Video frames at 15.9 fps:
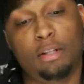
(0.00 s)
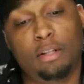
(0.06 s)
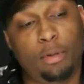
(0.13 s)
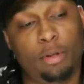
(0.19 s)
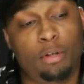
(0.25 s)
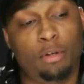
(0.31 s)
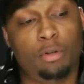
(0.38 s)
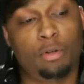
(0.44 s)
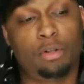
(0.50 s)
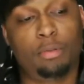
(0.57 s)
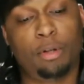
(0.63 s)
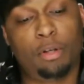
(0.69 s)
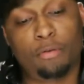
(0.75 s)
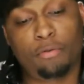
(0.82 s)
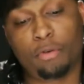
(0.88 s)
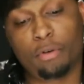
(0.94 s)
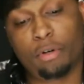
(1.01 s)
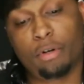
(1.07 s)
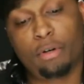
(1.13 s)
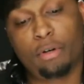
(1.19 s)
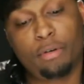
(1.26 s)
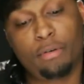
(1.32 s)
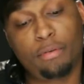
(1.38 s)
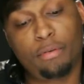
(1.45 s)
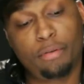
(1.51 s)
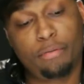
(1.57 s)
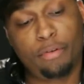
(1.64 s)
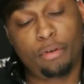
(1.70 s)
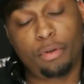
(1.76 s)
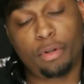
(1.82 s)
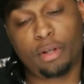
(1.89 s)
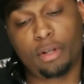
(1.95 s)
to be known for a
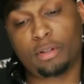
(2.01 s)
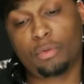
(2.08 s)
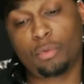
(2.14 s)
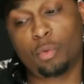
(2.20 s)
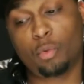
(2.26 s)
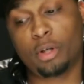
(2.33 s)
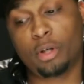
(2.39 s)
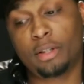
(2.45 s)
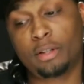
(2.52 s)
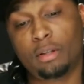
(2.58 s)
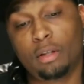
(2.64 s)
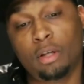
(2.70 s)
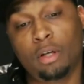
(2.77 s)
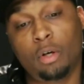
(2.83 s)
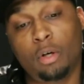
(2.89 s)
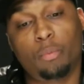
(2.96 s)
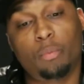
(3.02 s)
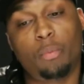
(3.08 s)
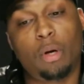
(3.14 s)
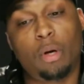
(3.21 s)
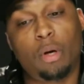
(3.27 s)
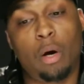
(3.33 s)
few things. One, I